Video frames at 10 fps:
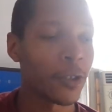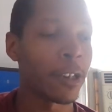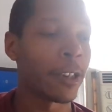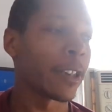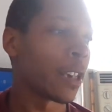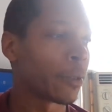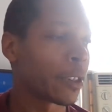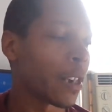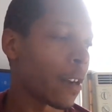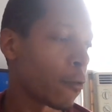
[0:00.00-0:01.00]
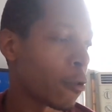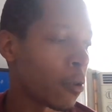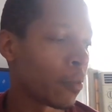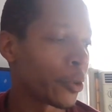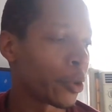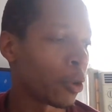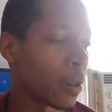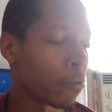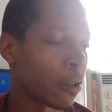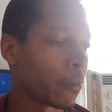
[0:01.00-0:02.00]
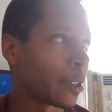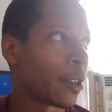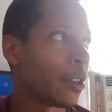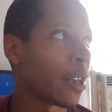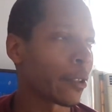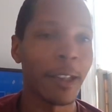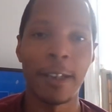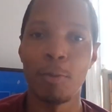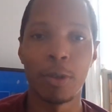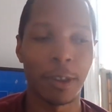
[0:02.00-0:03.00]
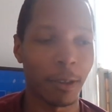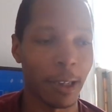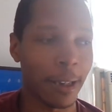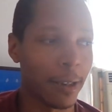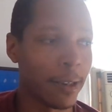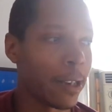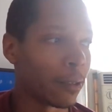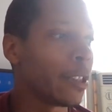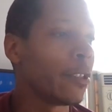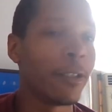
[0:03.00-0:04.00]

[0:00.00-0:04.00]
Trina came into that room, so pretty much nothing was, like, nearly